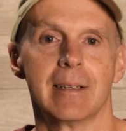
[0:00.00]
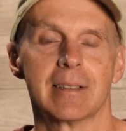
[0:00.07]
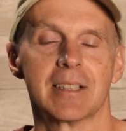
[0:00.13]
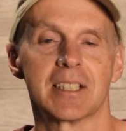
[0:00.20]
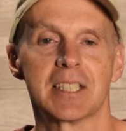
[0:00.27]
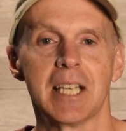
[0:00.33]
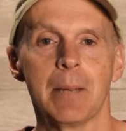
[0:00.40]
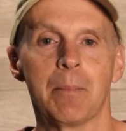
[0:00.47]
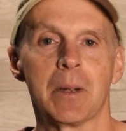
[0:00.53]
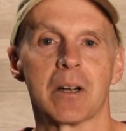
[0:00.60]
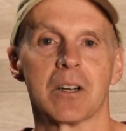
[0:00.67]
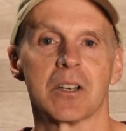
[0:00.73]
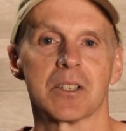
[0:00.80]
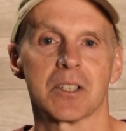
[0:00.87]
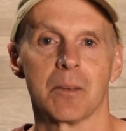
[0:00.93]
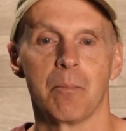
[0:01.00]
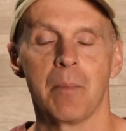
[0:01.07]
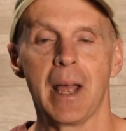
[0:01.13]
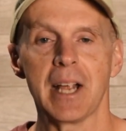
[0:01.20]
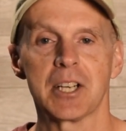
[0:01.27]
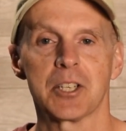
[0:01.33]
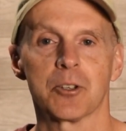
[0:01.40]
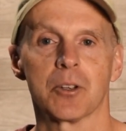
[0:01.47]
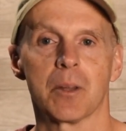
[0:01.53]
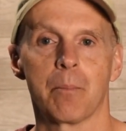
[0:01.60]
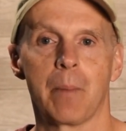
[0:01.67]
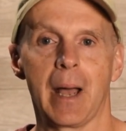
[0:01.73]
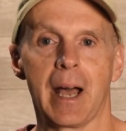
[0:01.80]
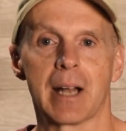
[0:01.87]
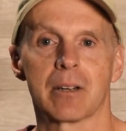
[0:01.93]
The tip here is to make sure the
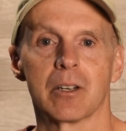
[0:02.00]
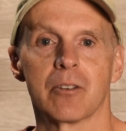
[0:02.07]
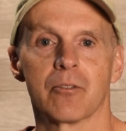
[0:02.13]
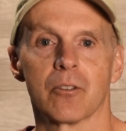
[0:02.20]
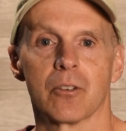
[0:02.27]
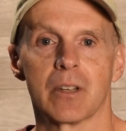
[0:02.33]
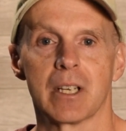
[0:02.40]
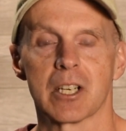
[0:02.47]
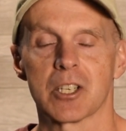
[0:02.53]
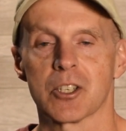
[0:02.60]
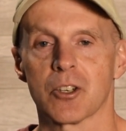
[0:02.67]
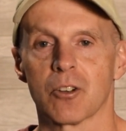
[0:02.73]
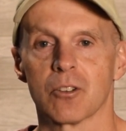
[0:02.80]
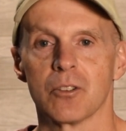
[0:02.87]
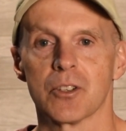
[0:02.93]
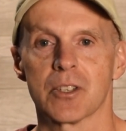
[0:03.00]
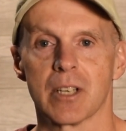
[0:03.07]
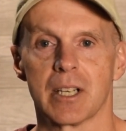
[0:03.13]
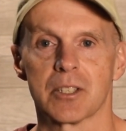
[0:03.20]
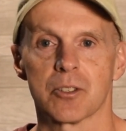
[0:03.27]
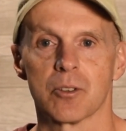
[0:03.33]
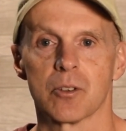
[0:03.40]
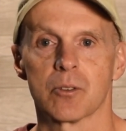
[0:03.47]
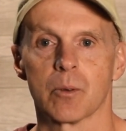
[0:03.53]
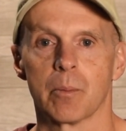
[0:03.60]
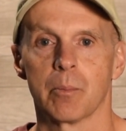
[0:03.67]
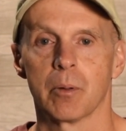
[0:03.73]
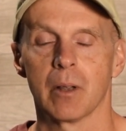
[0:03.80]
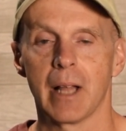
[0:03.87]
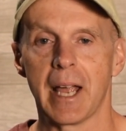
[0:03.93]
battery for the external sensor is
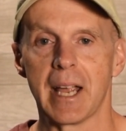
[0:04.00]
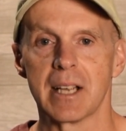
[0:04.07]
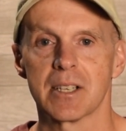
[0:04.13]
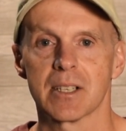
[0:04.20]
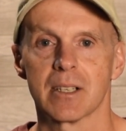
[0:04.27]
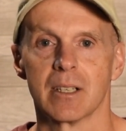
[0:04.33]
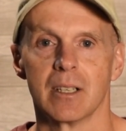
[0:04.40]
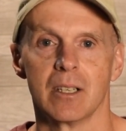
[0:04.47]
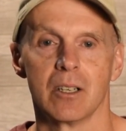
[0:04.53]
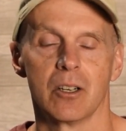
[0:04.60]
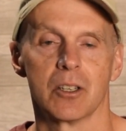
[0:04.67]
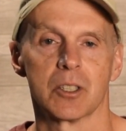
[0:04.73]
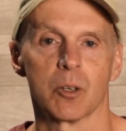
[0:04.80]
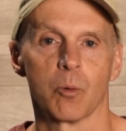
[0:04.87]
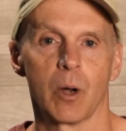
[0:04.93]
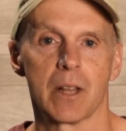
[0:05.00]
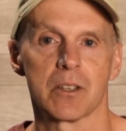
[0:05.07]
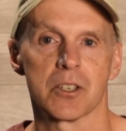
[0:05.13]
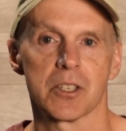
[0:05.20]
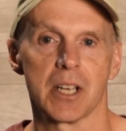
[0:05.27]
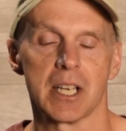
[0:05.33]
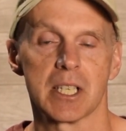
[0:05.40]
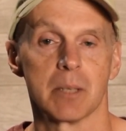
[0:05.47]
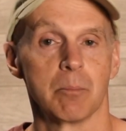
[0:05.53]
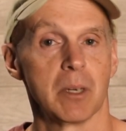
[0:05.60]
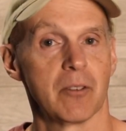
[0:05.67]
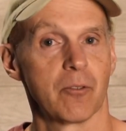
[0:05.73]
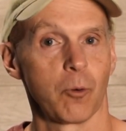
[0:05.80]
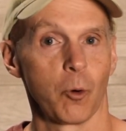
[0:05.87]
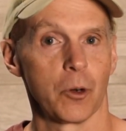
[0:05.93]
replaced on your weather station
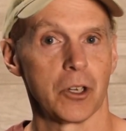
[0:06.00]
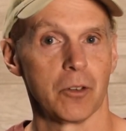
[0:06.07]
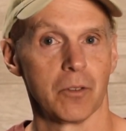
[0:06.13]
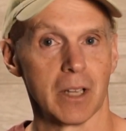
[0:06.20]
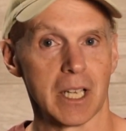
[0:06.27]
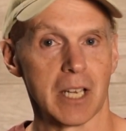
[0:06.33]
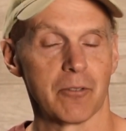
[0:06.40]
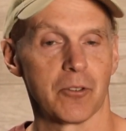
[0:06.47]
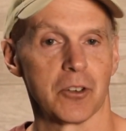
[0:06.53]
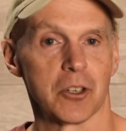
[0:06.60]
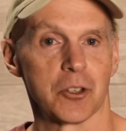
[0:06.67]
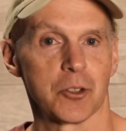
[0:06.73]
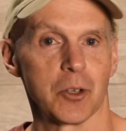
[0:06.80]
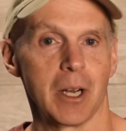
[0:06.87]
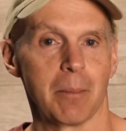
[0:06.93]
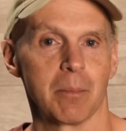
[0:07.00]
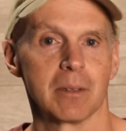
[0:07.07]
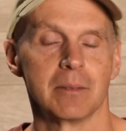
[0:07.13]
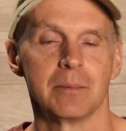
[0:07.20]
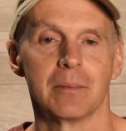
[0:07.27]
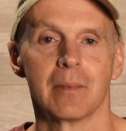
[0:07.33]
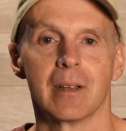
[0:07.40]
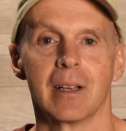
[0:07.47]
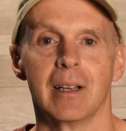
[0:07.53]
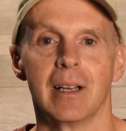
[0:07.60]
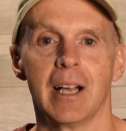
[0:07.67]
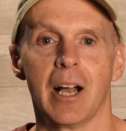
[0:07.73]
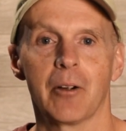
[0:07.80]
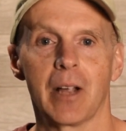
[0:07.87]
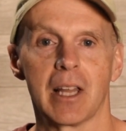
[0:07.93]
before you leave for your trip.
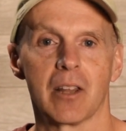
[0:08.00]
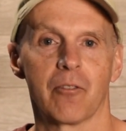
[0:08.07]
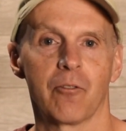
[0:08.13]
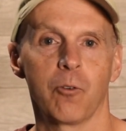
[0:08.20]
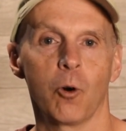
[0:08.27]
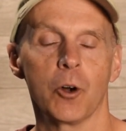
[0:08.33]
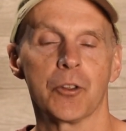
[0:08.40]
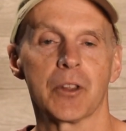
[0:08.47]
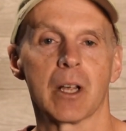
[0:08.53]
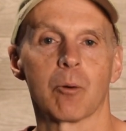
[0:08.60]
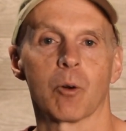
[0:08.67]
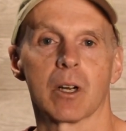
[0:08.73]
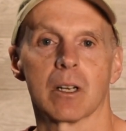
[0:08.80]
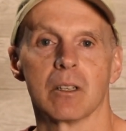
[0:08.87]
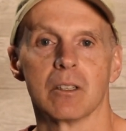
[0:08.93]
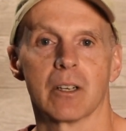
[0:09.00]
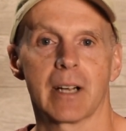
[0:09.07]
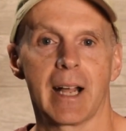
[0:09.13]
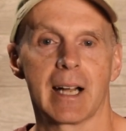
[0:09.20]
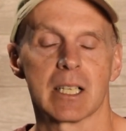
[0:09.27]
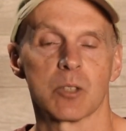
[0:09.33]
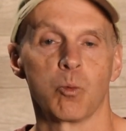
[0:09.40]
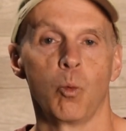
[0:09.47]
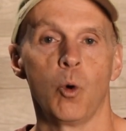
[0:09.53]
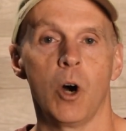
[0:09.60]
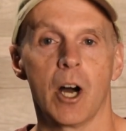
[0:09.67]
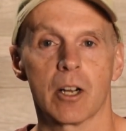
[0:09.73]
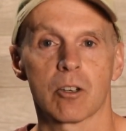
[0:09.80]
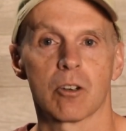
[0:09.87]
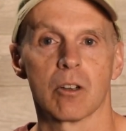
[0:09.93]
Okay, the fourth thing we're going to look at is
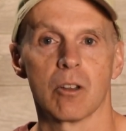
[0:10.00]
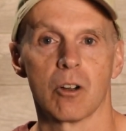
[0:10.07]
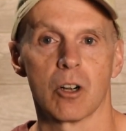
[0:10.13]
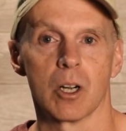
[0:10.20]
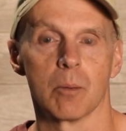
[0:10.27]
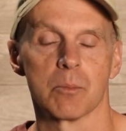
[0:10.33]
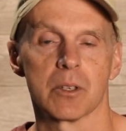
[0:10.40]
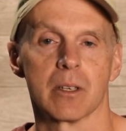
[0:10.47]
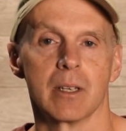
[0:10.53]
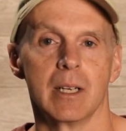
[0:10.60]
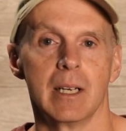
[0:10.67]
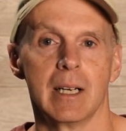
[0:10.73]
water alarms.